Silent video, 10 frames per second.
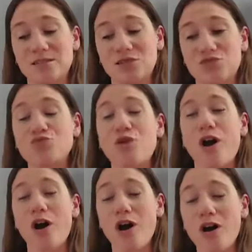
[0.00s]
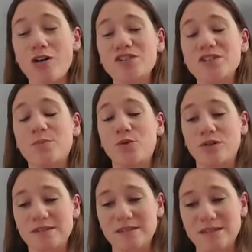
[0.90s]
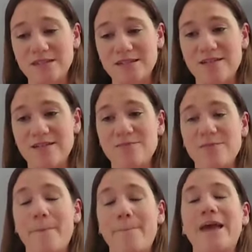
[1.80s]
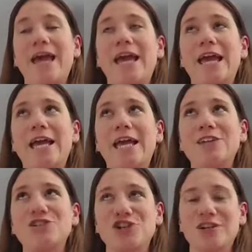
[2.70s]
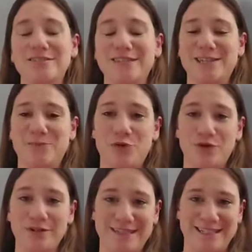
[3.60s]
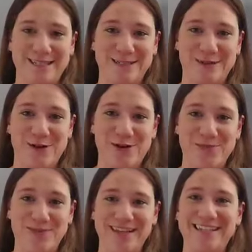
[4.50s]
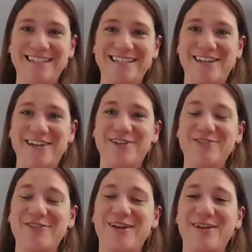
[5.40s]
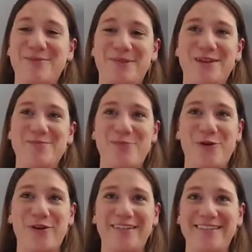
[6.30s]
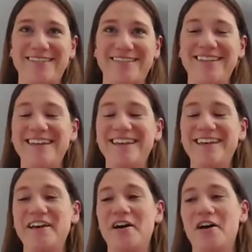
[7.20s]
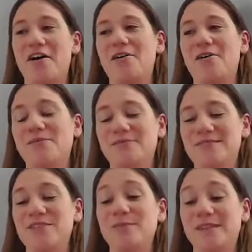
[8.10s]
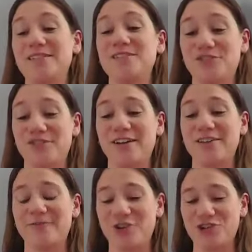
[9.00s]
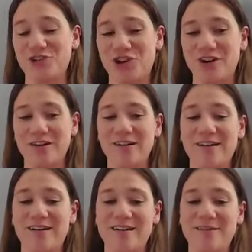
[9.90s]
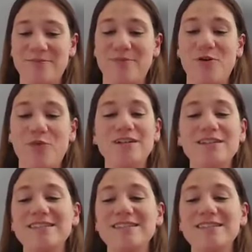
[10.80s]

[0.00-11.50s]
strong support system, patient support system is incredibly important to be a surrogate for sure. But